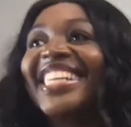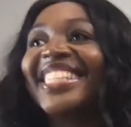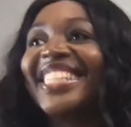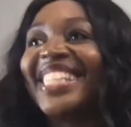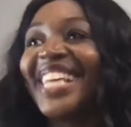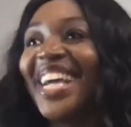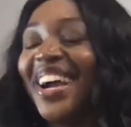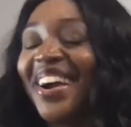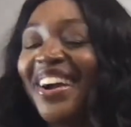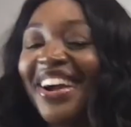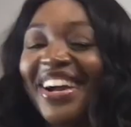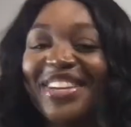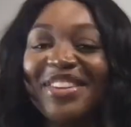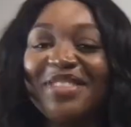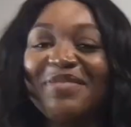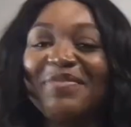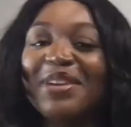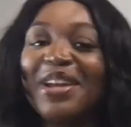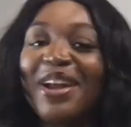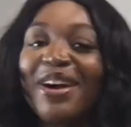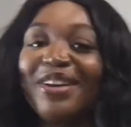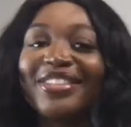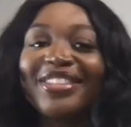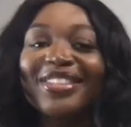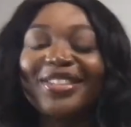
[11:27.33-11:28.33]
Sarah, you've
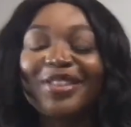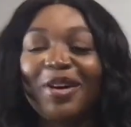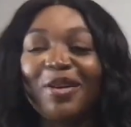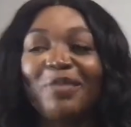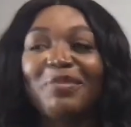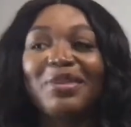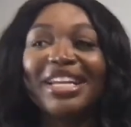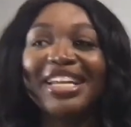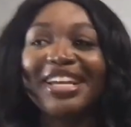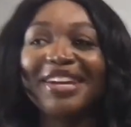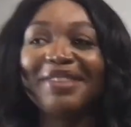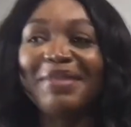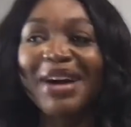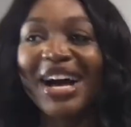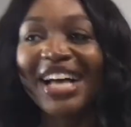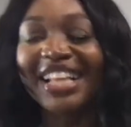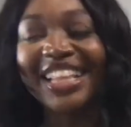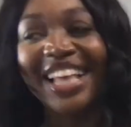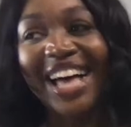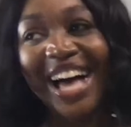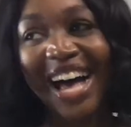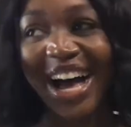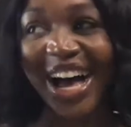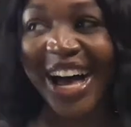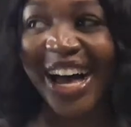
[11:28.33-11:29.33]
been on so many of my
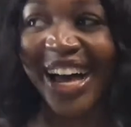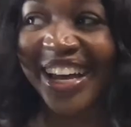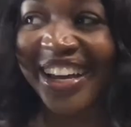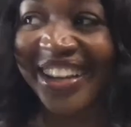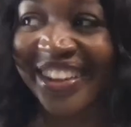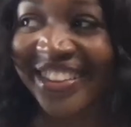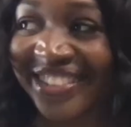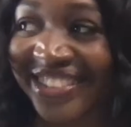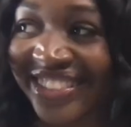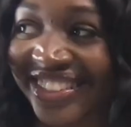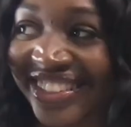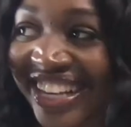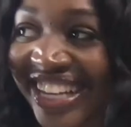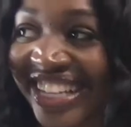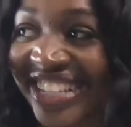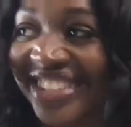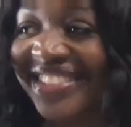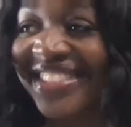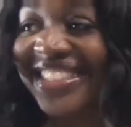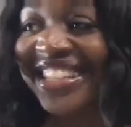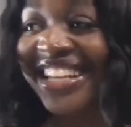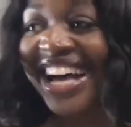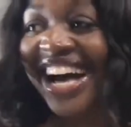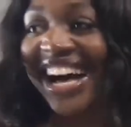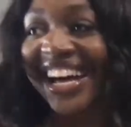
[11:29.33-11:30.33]
lives, and
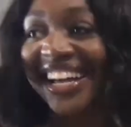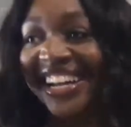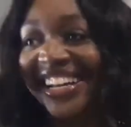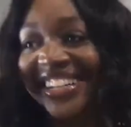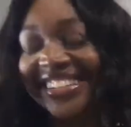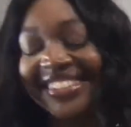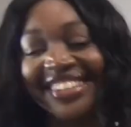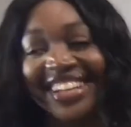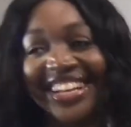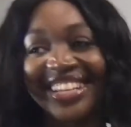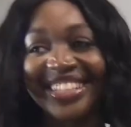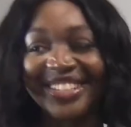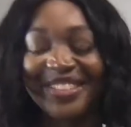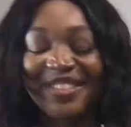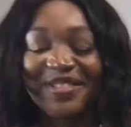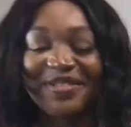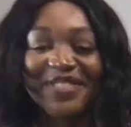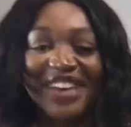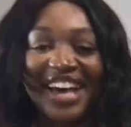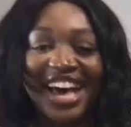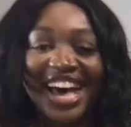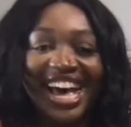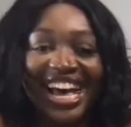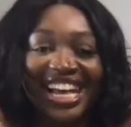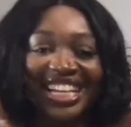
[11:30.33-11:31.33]
you said, How did I do that so
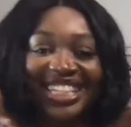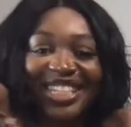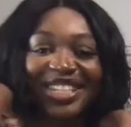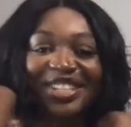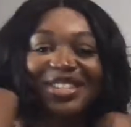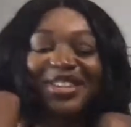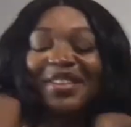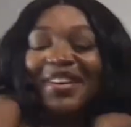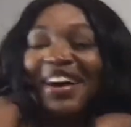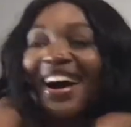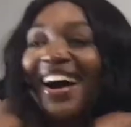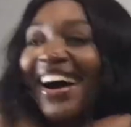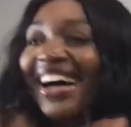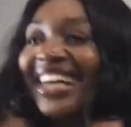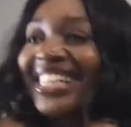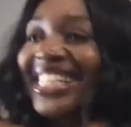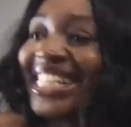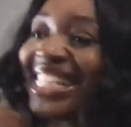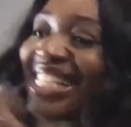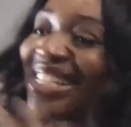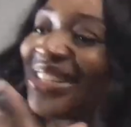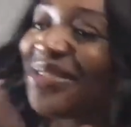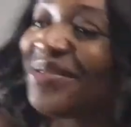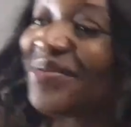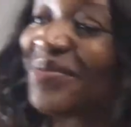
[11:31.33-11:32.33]
fast? You know how I
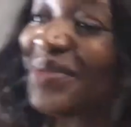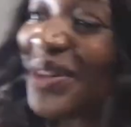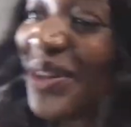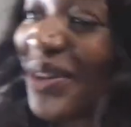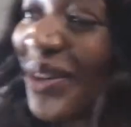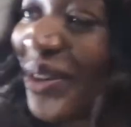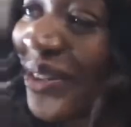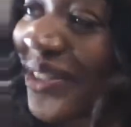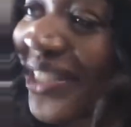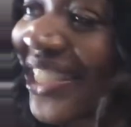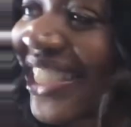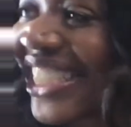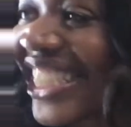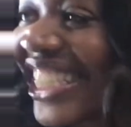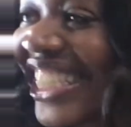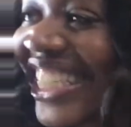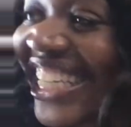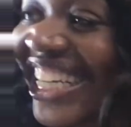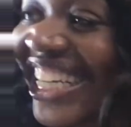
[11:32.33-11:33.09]
do, boo.